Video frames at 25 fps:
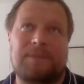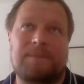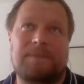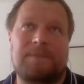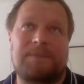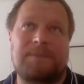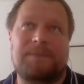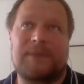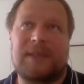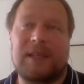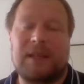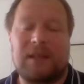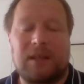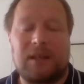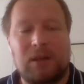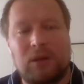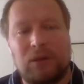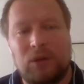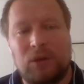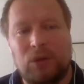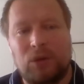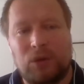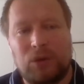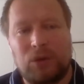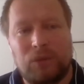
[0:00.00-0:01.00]
there are a
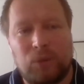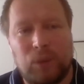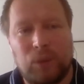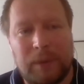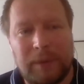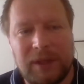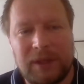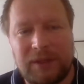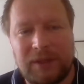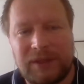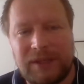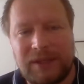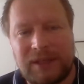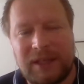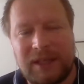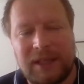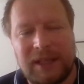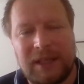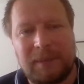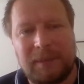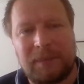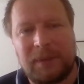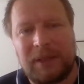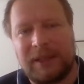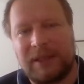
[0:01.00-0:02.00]
lot of webinars
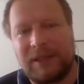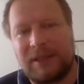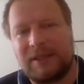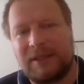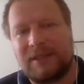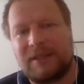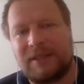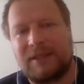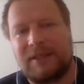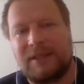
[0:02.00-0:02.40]
taking place